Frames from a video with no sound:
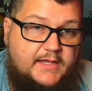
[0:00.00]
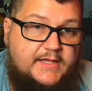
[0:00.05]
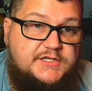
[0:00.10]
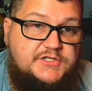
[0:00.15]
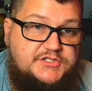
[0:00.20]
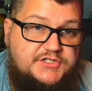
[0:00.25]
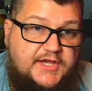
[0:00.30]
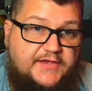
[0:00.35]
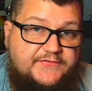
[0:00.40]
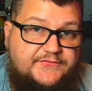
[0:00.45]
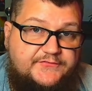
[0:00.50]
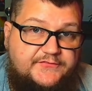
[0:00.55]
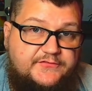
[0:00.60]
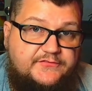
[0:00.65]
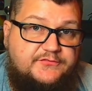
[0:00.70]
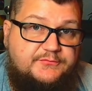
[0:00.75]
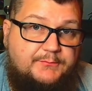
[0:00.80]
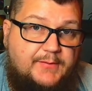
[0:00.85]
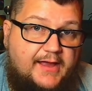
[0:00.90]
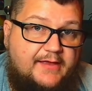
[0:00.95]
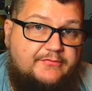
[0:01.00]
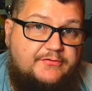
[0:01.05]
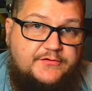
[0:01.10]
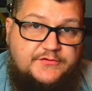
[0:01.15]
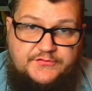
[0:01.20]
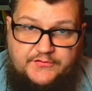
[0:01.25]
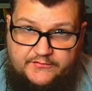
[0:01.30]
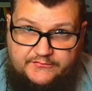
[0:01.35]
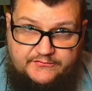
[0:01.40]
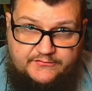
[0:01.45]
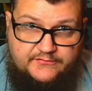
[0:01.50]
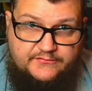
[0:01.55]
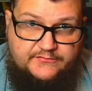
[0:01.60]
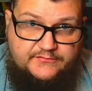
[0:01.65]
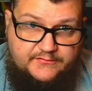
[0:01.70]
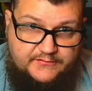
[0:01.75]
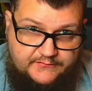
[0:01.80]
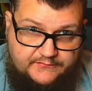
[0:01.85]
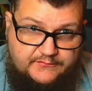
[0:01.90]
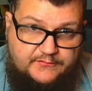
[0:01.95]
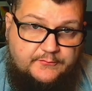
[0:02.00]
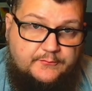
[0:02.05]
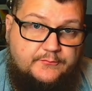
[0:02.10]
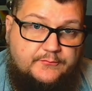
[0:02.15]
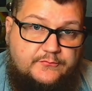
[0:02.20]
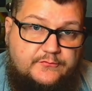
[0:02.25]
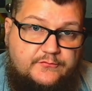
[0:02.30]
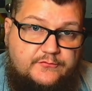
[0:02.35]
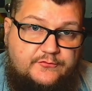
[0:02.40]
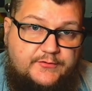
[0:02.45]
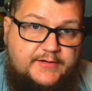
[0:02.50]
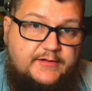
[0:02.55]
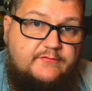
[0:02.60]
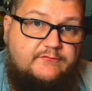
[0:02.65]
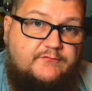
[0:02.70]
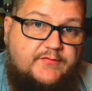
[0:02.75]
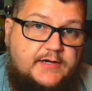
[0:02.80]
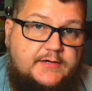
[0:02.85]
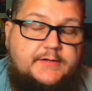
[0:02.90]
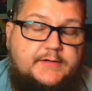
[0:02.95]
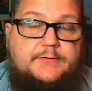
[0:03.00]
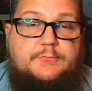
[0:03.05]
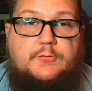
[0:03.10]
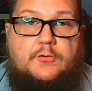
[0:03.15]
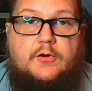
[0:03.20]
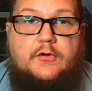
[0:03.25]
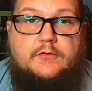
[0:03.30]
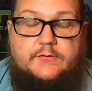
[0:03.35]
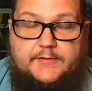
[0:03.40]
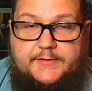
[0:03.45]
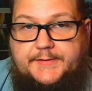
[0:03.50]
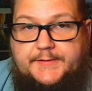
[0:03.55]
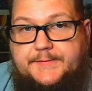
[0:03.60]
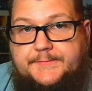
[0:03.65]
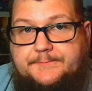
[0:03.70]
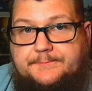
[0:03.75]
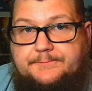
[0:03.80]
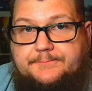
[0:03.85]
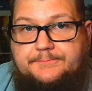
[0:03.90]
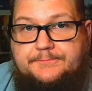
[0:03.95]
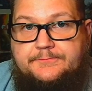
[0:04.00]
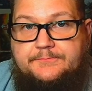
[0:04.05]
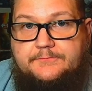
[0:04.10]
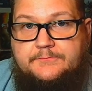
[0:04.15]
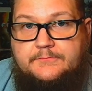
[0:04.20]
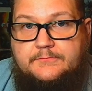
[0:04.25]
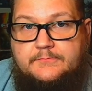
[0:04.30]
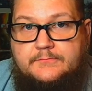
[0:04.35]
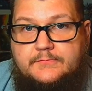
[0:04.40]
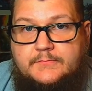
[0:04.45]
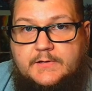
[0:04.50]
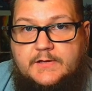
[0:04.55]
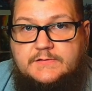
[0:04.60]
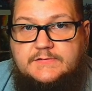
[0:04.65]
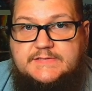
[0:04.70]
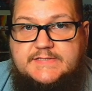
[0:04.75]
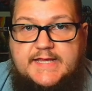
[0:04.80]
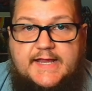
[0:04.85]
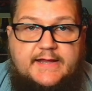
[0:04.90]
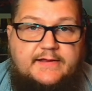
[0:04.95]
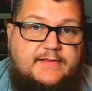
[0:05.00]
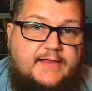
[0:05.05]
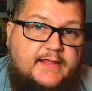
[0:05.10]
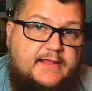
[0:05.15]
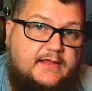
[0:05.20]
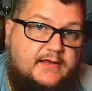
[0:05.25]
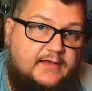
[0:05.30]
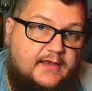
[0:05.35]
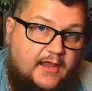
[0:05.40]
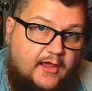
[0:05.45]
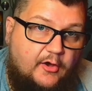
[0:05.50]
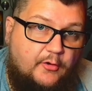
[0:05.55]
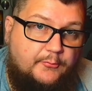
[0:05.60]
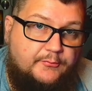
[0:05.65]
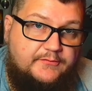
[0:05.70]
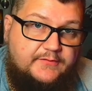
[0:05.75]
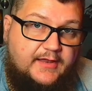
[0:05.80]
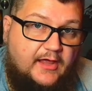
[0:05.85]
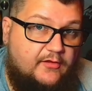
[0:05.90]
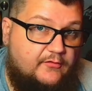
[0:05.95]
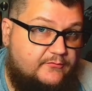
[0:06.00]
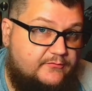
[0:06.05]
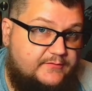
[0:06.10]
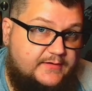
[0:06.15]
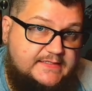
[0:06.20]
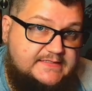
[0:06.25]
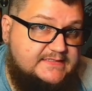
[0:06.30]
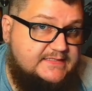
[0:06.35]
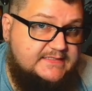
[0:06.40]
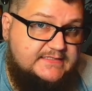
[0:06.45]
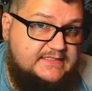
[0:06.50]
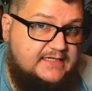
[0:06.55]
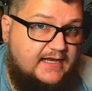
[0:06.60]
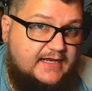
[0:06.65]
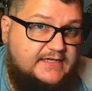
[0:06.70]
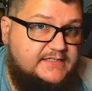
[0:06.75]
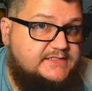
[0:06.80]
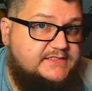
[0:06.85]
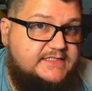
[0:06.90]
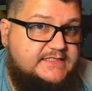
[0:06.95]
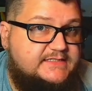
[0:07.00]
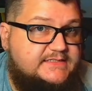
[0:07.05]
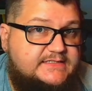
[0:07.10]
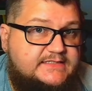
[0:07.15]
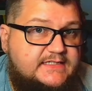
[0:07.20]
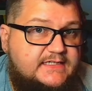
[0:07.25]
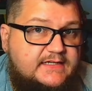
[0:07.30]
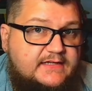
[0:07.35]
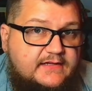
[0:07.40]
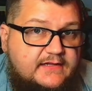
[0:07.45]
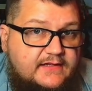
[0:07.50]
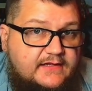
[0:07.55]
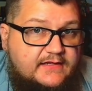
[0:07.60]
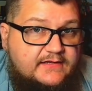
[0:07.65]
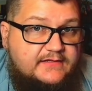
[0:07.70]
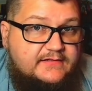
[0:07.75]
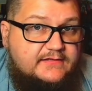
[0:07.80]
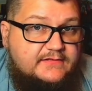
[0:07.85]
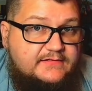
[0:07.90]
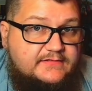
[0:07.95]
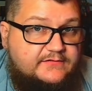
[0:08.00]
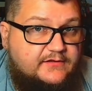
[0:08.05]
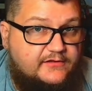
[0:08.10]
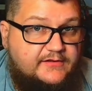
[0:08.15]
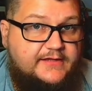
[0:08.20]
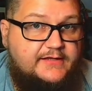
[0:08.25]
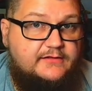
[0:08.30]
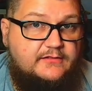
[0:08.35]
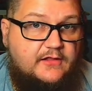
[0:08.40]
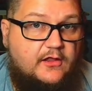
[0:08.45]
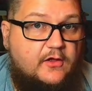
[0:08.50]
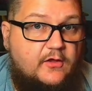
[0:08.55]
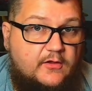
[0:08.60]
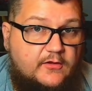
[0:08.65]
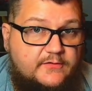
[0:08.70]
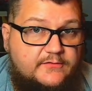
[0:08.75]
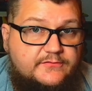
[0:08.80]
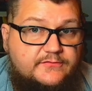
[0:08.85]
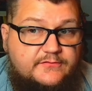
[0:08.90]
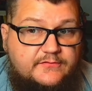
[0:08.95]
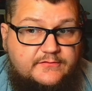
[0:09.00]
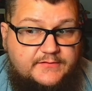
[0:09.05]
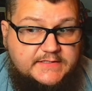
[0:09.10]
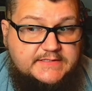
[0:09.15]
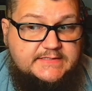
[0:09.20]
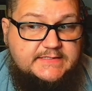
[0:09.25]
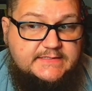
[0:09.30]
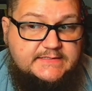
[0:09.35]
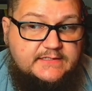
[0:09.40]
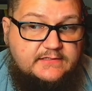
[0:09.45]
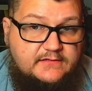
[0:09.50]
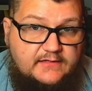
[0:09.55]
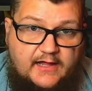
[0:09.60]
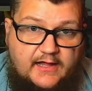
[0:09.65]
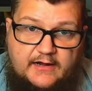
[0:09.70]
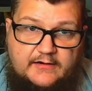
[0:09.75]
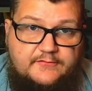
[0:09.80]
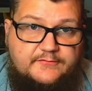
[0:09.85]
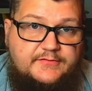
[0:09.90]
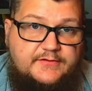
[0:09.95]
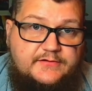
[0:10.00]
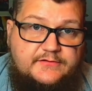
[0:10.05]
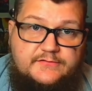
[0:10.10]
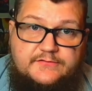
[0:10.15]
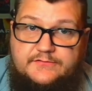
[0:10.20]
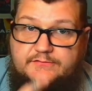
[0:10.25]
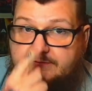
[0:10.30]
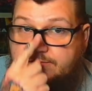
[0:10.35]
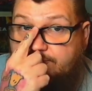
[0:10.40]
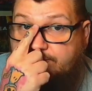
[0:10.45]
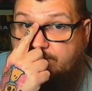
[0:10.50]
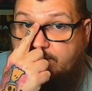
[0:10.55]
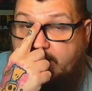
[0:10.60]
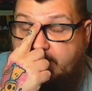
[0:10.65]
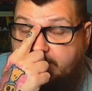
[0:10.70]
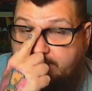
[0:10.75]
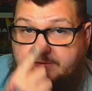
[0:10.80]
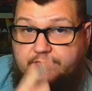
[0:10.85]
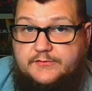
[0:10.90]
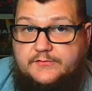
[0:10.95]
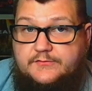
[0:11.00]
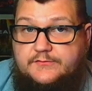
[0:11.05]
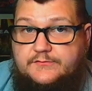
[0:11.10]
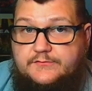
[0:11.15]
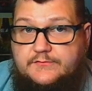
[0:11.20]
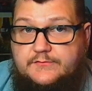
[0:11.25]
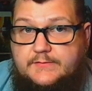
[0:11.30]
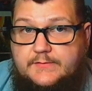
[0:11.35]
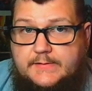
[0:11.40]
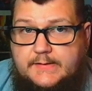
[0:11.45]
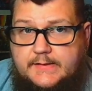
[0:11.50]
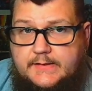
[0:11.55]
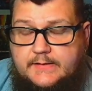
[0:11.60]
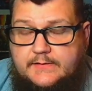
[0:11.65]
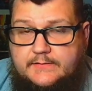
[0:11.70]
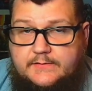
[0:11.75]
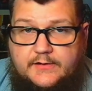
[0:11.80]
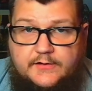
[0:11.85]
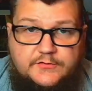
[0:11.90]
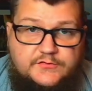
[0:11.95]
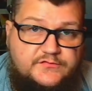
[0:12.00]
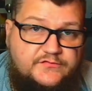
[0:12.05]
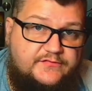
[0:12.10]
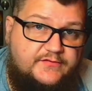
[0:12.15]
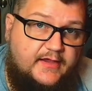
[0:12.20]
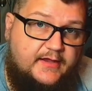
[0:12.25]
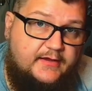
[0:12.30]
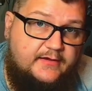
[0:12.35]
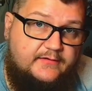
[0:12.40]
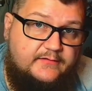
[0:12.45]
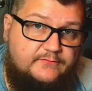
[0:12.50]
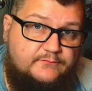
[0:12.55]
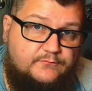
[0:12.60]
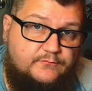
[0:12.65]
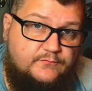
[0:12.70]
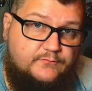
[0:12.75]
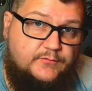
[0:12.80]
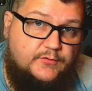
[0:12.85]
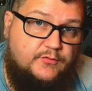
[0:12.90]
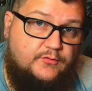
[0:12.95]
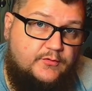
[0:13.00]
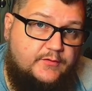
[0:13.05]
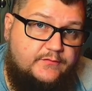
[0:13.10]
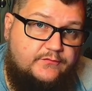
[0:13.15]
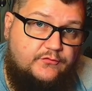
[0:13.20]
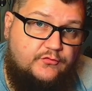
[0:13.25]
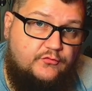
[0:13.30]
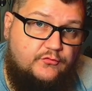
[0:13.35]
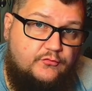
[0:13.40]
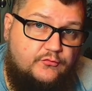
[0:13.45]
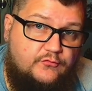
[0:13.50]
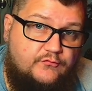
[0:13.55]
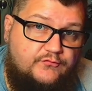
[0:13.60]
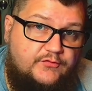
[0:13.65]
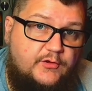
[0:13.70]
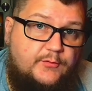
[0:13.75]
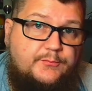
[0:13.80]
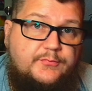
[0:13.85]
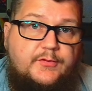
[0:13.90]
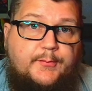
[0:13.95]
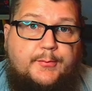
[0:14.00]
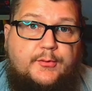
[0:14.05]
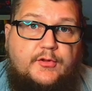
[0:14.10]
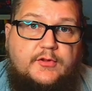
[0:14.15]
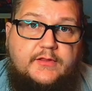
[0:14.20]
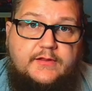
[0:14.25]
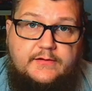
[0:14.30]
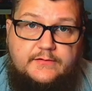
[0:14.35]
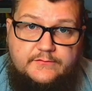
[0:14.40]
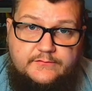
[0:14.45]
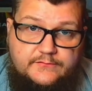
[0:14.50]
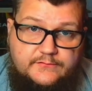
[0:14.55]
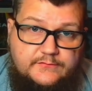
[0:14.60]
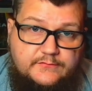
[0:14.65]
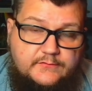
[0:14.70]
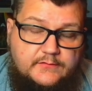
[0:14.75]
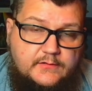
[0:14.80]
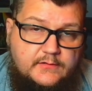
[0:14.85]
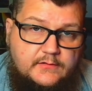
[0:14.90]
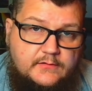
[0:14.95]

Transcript: injustice by the justice system, treated very wrongly, saying they can help. Now, this is not just Delete Lawz. This is a lot of these frauditors. They're saying, we're going to film the police,